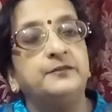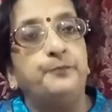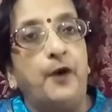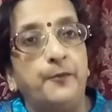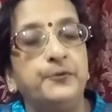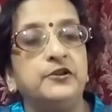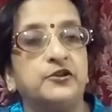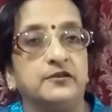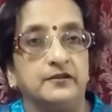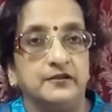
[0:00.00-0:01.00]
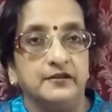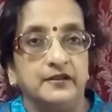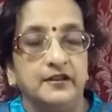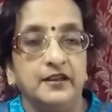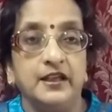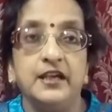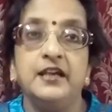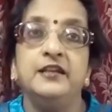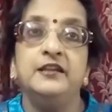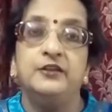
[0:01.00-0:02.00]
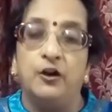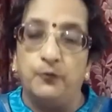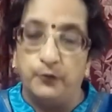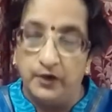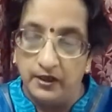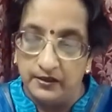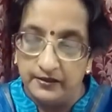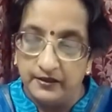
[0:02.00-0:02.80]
population in the world